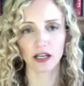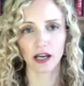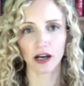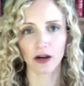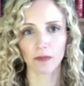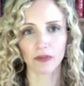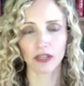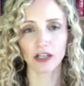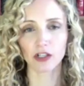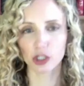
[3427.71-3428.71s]
Um, they
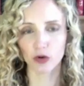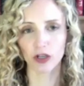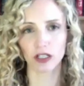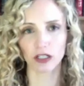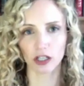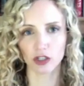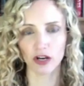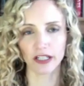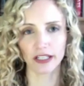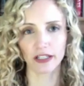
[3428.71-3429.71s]
could join a, a
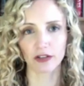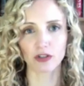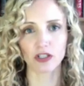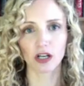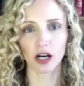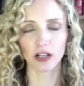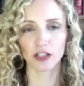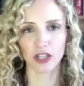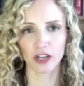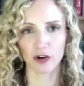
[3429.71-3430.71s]
trade guild under
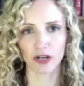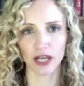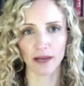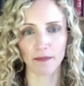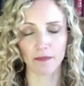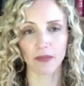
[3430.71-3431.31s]
their own name.